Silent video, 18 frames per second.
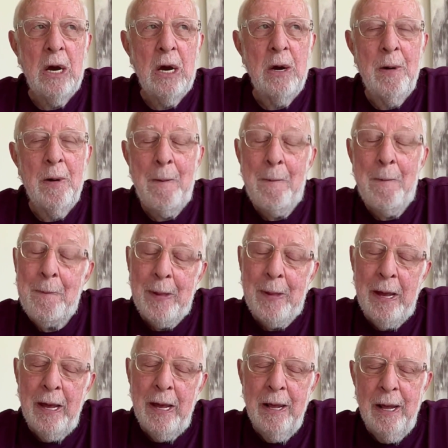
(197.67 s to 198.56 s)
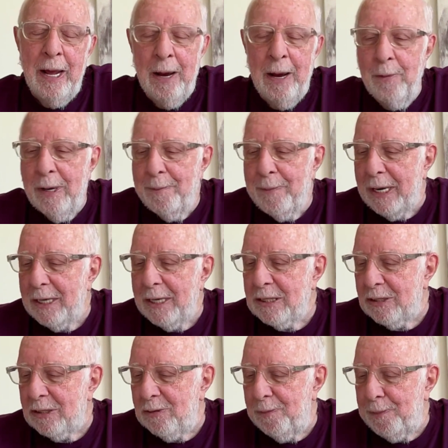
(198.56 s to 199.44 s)
So uh, I went
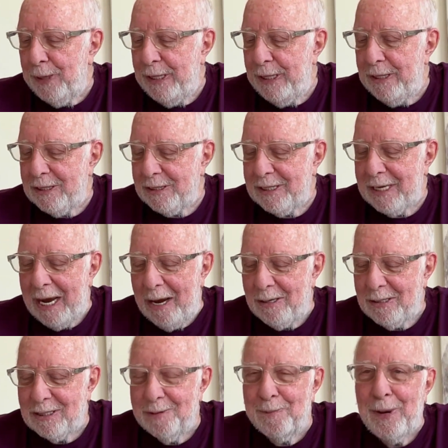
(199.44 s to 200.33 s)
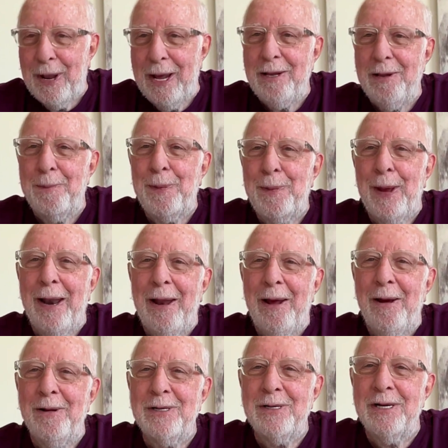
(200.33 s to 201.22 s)
back to Peter's house. I played the
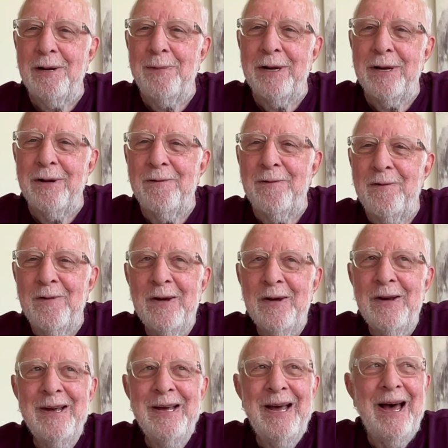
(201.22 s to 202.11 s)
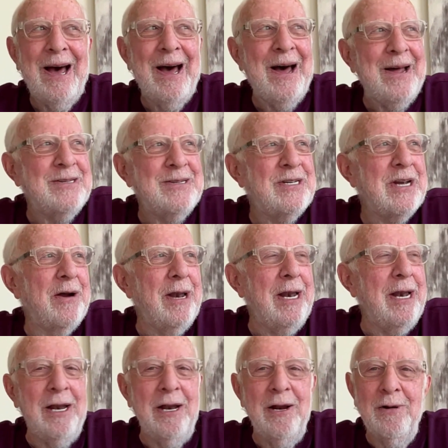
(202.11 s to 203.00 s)
piano, did a bit of uh,
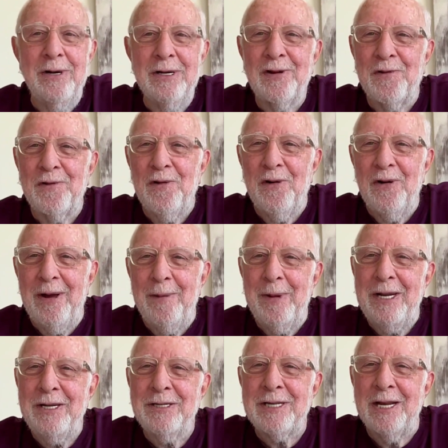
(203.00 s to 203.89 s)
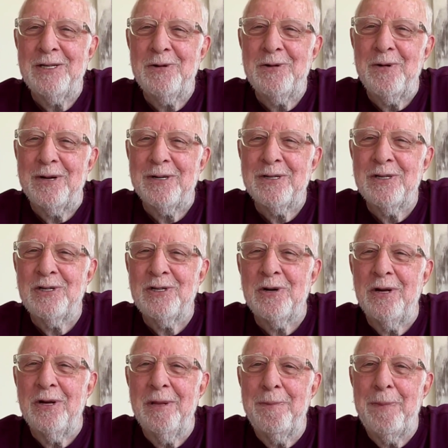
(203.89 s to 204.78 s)
Jerry Lee Lewis for him, and nice. He said, do you want to
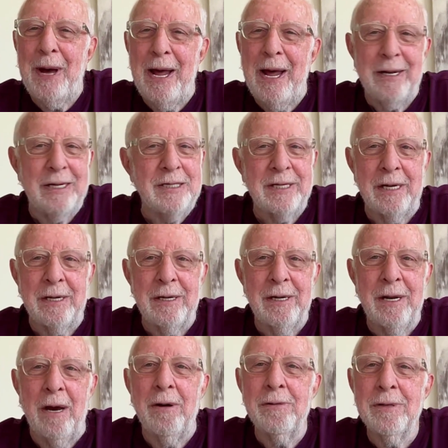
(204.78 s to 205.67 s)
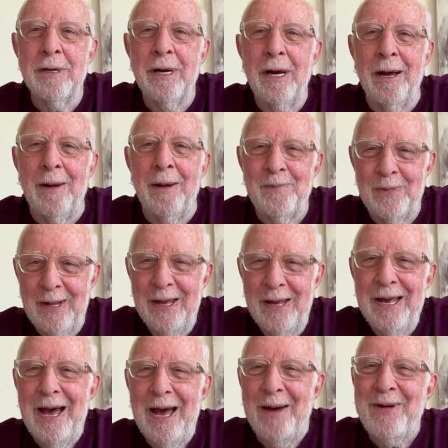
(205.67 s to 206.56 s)
join the band? I said, no, I'm,
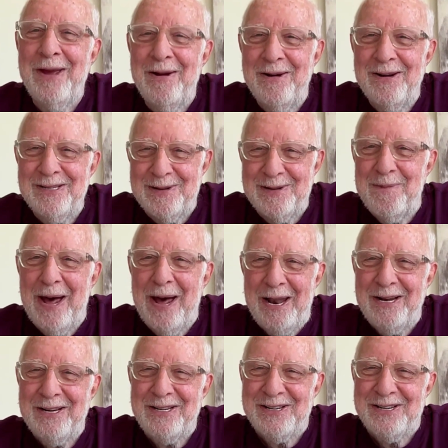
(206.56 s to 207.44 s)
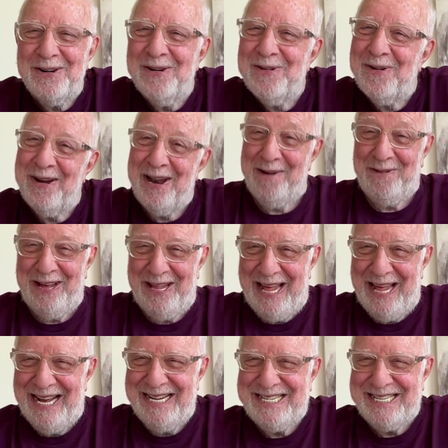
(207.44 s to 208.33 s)
I'm here as the manager,
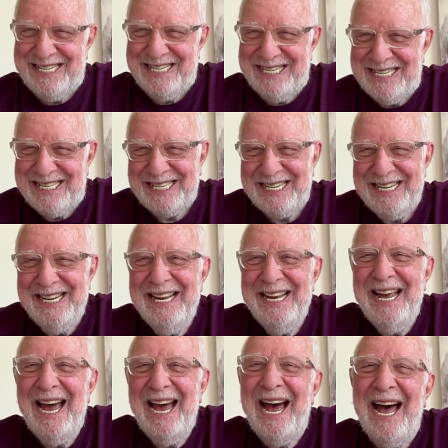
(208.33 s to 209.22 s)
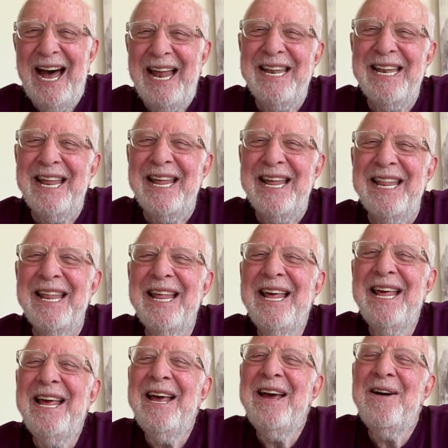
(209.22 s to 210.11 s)
whatever that is. And uh,
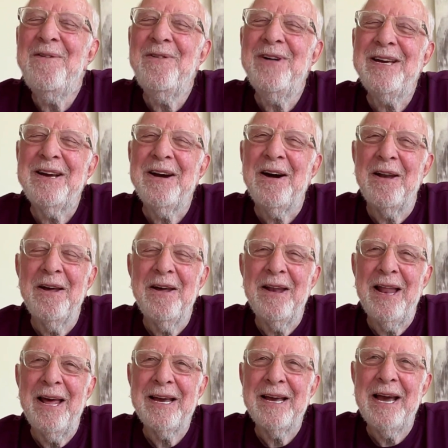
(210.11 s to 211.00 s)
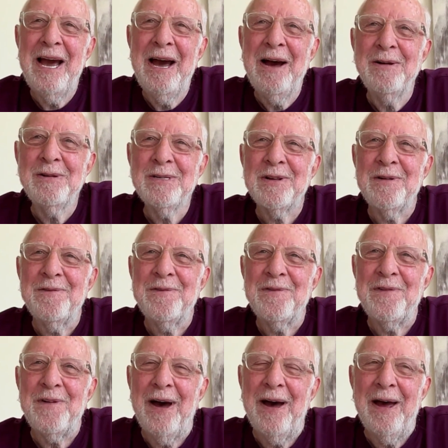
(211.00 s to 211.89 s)
we got on like a house
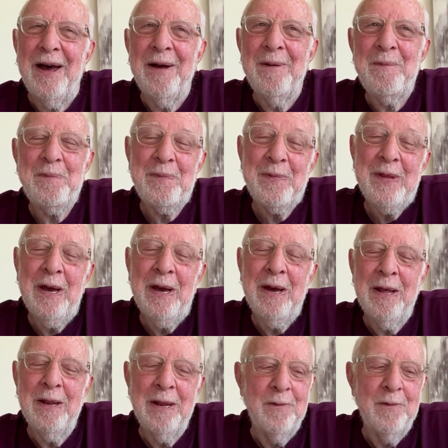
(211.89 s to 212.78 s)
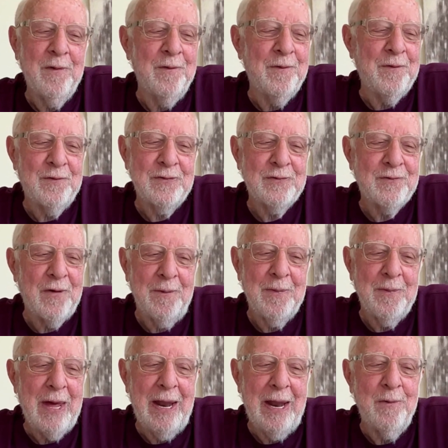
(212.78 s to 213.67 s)
on fire. And then
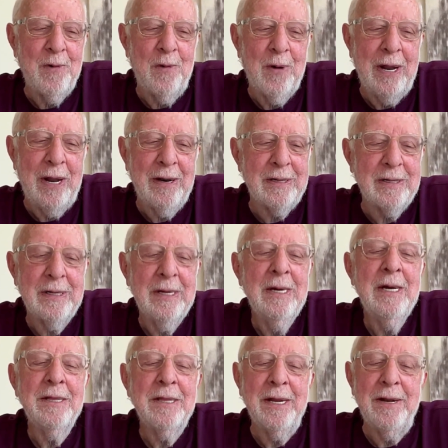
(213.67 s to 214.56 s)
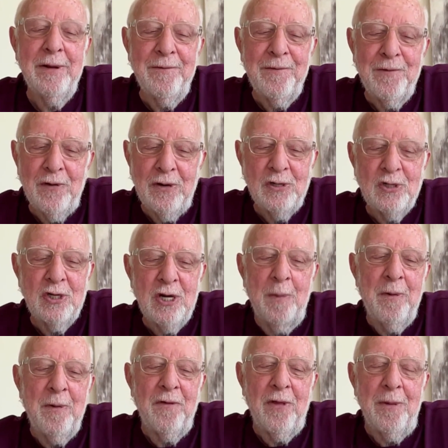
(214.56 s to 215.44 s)
from then we went, the first
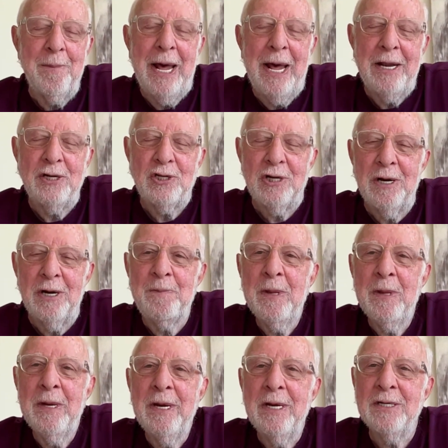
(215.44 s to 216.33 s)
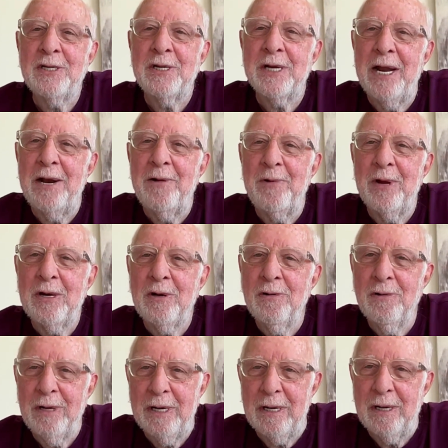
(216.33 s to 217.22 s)
job of the manager is to get a
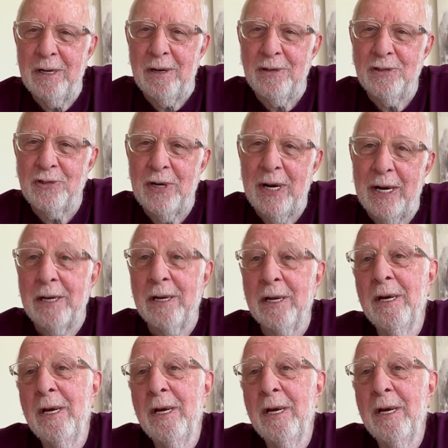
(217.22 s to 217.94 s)
recording contract.